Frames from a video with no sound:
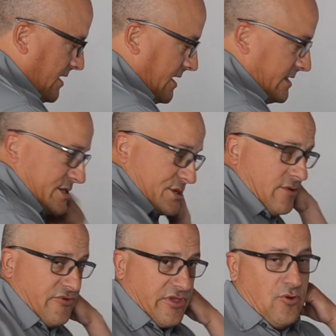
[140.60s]
And you start
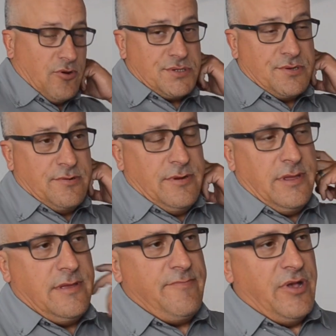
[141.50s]
with the coarser
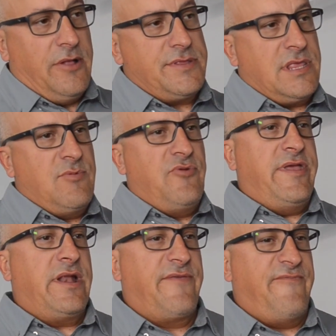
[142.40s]
belts and you move
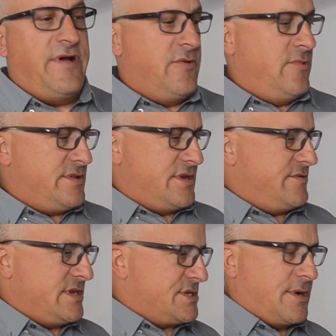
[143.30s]
down to the finer ones.
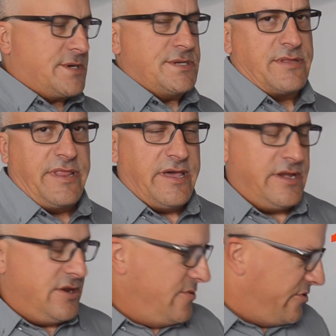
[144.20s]
There's instructions on how to
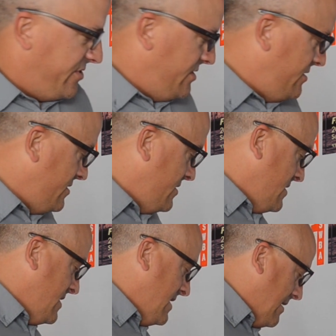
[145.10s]
do
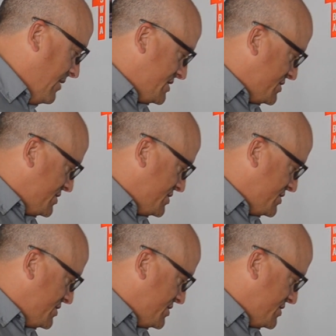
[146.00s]
how many